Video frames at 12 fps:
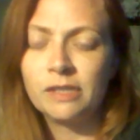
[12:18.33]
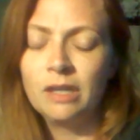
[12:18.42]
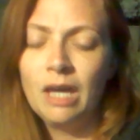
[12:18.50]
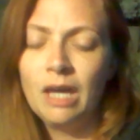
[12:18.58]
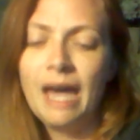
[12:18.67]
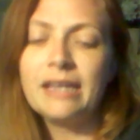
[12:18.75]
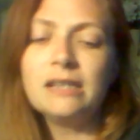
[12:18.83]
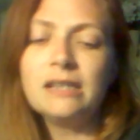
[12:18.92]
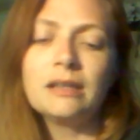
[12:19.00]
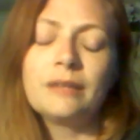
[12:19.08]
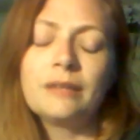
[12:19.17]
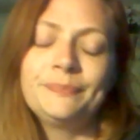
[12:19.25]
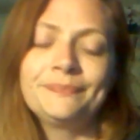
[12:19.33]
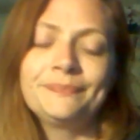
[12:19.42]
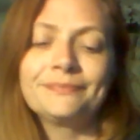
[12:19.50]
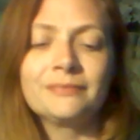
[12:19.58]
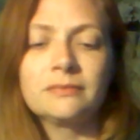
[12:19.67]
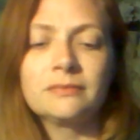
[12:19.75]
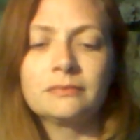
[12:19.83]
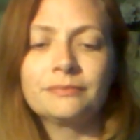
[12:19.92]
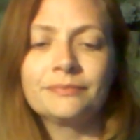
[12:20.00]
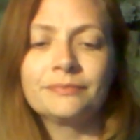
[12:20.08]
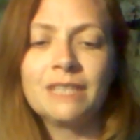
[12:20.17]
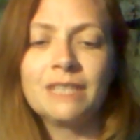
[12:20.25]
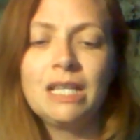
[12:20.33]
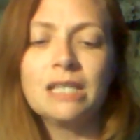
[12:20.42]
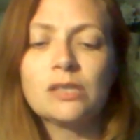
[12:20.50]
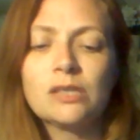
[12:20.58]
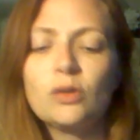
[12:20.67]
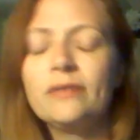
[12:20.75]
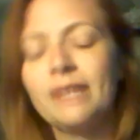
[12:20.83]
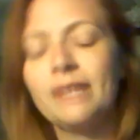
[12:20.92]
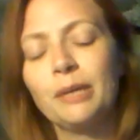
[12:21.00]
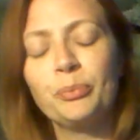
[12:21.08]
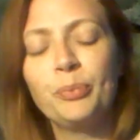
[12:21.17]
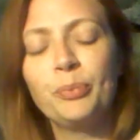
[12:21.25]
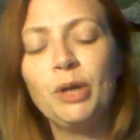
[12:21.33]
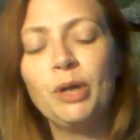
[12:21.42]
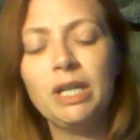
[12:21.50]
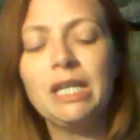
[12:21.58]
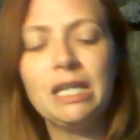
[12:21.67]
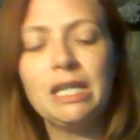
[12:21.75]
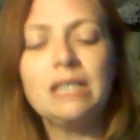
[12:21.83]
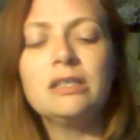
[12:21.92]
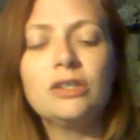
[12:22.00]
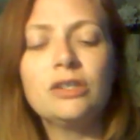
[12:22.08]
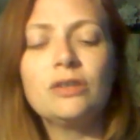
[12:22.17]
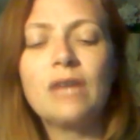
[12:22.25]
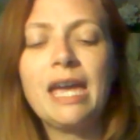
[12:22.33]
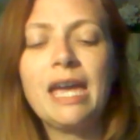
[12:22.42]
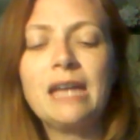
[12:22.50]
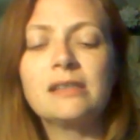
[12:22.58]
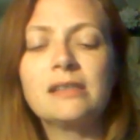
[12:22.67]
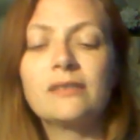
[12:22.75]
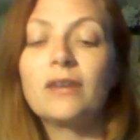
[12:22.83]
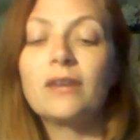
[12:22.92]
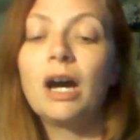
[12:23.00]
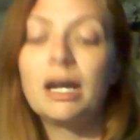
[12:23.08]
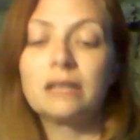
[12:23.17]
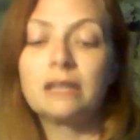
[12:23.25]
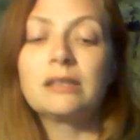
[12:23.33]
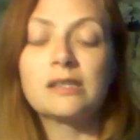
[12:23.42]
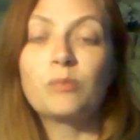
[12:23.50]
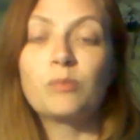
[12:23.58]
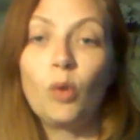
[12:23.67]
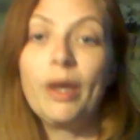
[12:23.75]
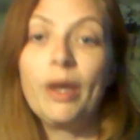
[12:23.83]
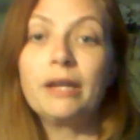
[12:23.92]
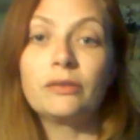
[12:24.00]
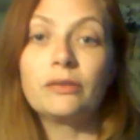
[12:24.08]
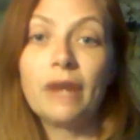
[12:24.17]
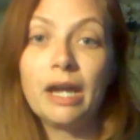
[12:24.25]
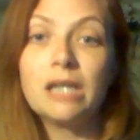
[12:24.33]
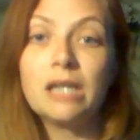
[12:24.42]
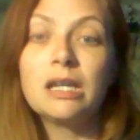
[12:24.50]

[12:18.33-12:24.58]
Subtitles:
I get sort of like putting it into the hands of God at this point, right?